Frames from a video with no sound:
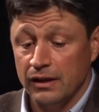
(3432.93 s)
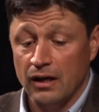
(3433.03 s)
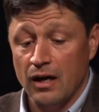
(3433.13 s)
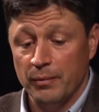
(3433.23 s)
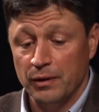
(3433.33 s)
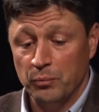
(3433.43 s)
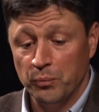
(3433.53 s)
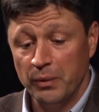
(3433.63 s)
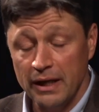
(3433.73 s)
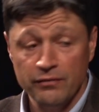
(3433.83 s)
common
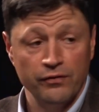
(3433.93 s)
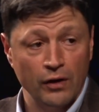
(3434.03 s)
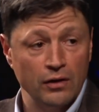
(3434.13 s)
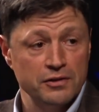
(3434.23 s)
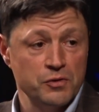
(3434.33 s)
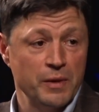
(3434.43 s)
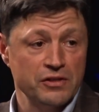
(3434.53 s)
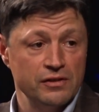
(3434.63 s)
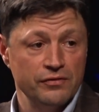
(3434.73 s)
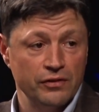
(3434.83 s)
pitfall,
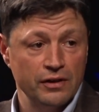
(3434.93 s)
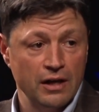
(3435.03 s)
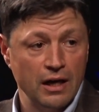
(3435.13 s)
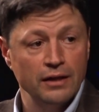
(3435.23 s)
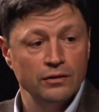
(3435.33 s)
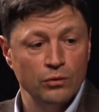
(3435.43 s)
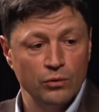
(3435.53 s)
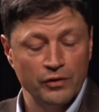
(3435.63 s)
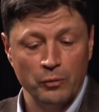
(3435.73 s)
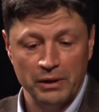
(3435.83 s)
especially for
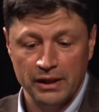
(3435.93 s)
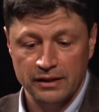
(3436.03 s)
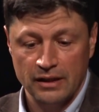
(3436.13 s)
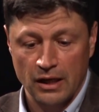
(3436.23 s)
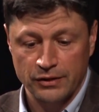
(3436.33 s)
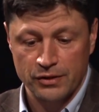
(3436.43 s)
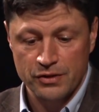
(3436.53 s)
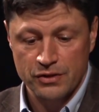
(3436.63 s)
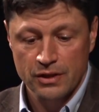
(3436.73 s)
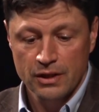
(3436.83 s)
non-orthopedic
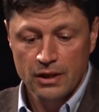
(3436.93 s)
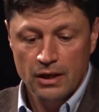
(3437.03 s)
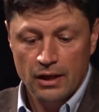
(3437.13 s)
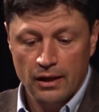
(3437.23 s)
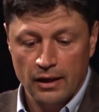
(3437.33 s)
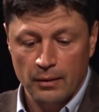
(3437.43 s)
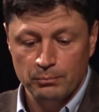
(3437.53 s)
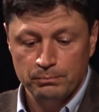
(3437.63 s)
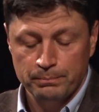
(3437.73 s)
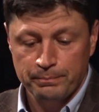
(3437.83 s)
doctors.
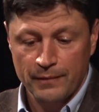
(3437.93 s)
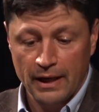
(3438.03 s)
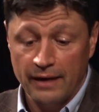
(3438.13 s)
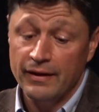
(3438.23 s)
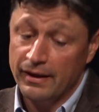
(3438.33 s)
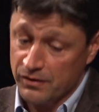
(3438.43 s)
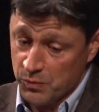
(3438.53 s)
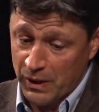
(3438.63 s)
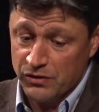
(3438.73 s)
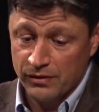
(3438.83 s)
And then
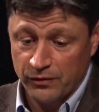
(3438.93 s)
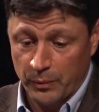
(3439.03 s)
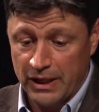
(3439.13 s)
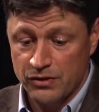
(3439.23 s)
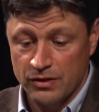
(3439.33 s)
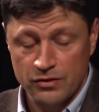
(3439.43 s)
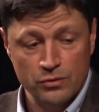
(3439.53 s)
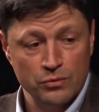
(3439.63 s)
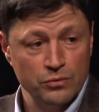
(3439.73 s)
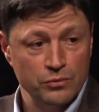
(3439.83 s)
especially for patients
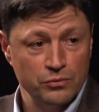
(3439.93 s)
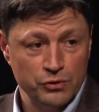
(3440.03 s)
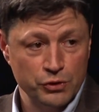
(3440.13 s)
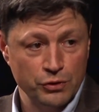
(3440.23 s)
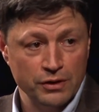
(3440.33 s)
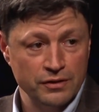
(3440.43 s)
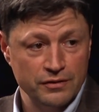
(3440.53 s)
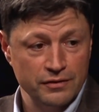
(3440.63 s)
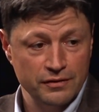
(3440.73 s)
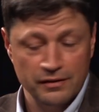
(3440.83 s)
who shouldn't
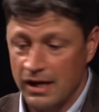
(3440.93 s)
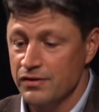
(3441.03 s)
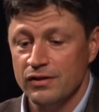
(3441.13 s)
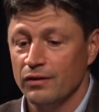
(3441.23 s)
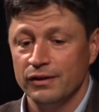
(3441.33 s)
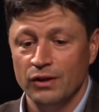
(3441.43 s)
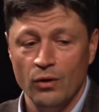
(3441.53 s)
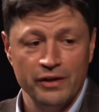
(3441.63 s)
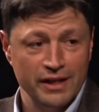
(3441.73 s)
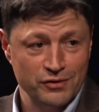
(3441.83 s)
necessarily
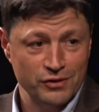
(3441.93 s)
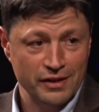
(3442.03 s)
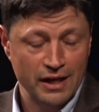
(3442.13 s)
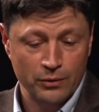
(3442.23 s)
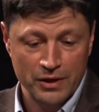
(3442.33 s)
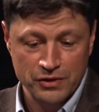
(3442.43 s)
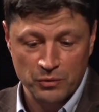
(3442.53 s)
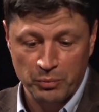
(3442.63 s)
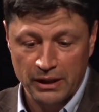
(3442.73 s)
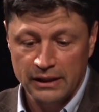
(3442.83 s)
know the answer to that
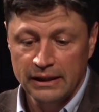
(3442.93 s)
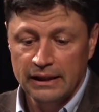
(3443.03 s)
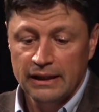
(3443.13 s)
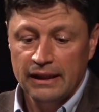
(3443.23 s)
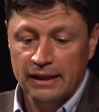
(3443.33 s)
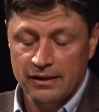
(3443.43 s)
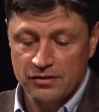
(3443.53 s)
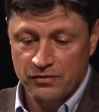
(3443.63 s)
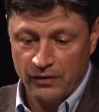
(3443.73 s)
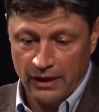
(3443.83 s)
question. But it
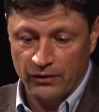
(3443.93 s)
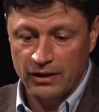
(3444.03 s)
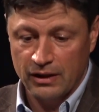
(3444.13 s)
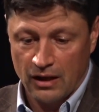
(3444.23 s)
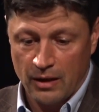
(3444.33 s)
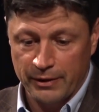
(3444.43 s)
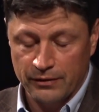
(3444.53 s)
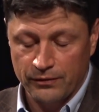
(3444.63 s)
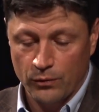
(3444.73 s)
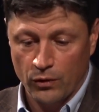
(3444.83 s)
is very
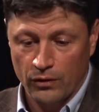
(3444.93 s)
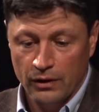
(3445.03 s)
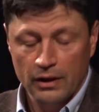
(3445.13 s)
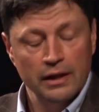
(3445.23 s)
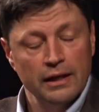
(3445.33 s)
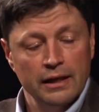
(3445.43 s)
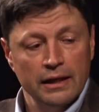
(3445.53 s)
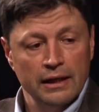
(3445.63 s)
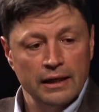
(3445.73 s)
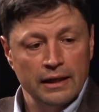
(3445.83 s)
common for
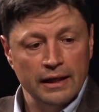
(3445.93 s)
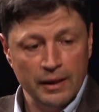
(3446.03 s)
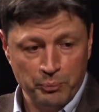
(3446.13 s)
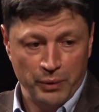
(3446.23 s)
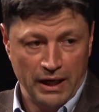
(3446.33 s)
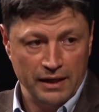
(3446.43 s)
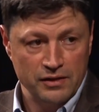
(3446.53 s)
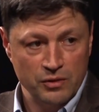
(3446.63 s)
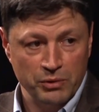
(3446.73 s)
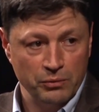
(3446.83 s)
hip pain
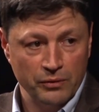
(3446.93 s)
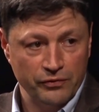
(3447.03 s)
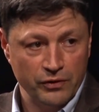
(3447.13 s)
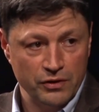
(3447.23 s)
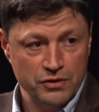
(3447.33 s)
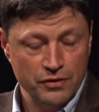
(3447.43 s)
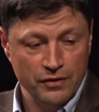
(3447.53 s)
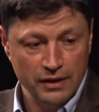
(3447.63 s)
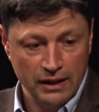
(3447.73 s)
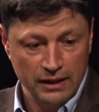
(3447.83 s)
to be referred to
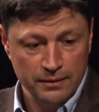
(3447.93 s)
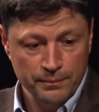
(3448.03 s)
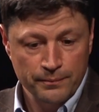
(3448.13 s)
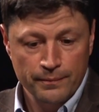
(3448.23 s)
the knee.